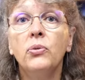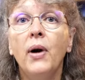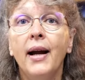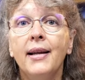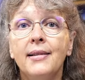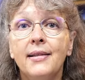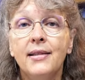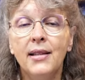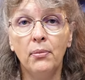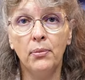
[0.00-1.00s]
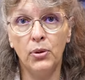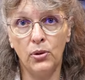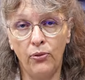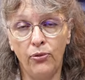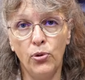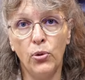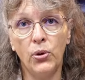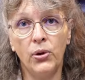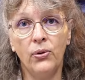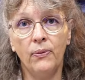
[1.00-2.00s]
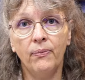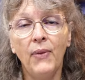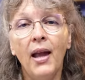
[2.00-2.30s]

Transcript: to a symbol for you.